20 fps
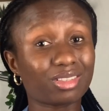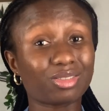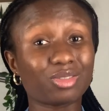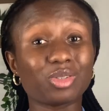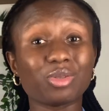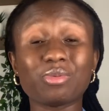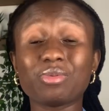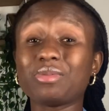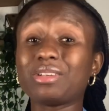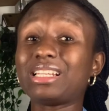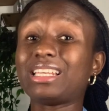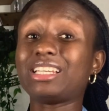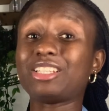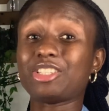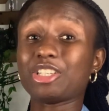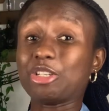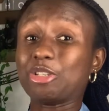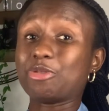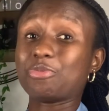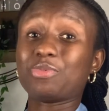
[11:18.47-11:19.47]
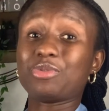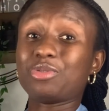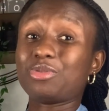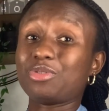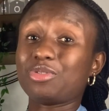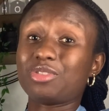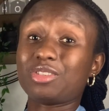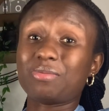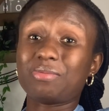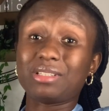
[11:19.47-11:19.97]
Some people like you're supposed to
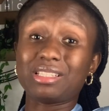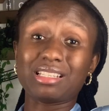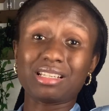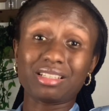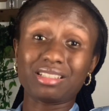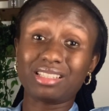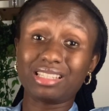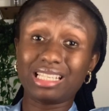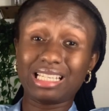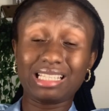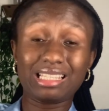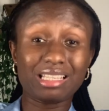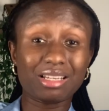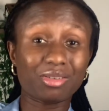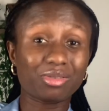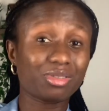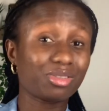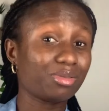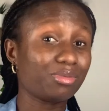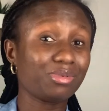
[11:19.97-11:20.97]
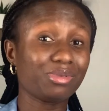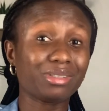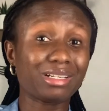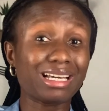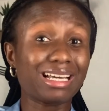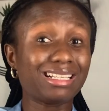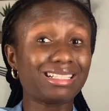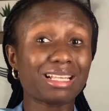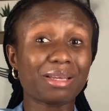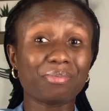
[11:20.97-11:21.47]
just pay 10,000. Well,
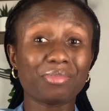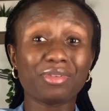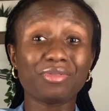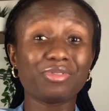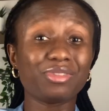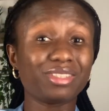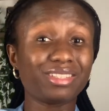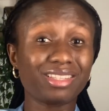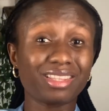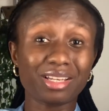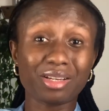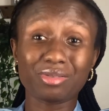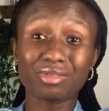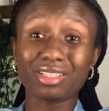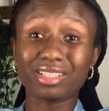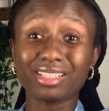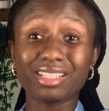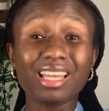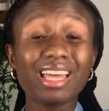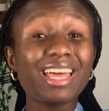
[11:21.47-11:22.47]
guys, I pay 40,000.